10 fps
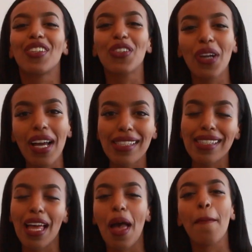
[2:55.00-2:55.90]

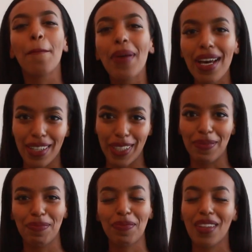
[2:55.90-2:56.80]
Dress
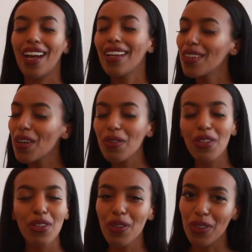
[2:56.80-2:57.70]
better. I know
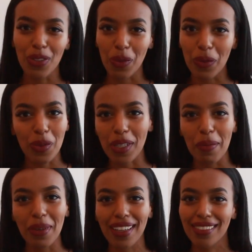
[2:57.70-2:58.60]
you knew this one was
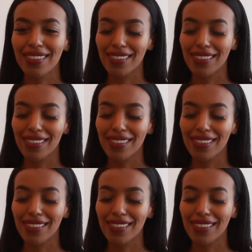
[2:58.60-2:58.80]
coming.